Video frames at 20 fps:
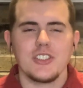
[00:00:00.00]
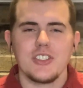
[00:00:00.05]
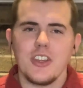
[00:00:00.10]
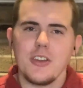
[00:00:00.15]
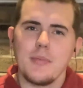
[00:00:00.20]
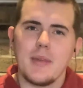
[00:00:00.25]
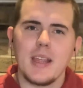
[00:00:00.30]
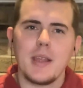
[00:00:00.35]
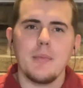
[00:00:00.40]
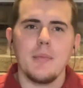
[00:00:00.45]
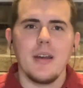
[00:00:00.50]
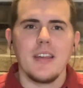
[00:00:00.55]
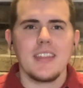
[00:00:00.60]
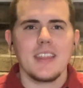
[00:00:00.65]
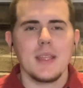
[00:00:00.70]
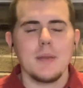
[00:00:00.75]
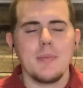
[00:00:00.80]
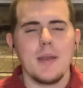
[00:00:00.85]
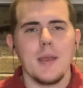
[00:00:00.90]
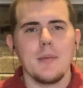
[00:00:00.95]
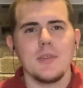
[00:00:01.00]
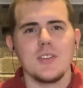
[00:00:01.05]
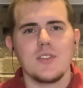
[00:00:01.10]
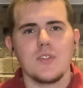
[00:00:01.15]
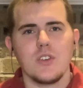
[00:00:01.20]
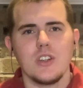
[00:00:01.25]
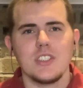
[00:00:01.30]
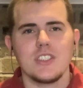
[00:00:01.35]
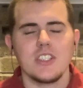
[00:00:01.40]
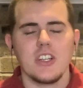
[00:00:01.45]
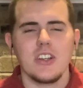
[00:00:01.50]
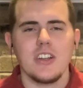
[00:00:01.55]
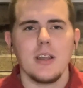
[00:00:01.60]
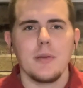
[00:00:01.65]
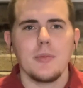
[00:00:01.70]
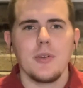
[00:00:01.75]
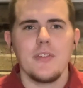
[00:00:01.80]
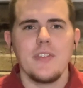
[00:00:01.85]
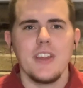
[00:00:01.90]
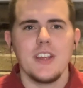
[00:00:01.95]
So you're making monthly payments for a certain
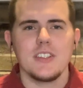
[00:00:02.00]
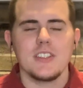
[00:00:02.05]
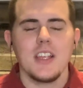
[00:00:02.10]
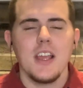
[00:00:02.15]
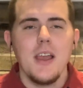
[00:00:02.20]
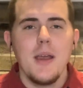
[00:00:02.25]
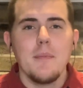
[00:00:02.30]
number of years.